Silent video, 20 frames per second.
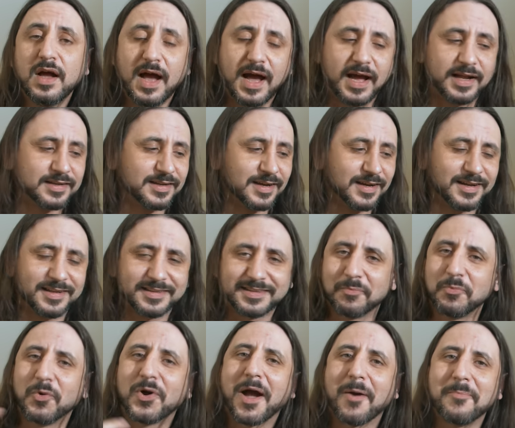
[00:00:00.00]
And
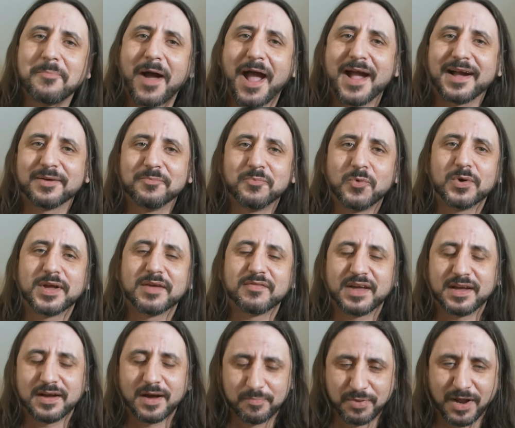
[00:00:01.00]
then we'll come back and we'll give
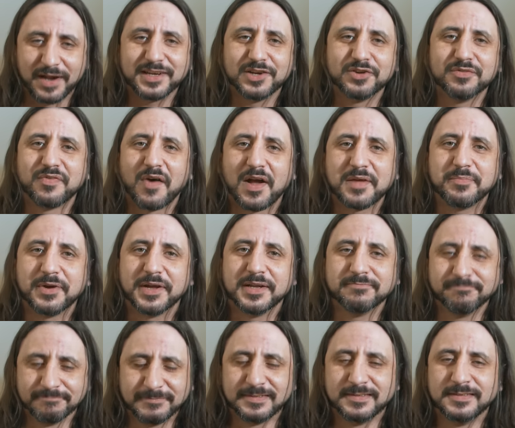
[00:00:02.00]
it a bloody good vaping.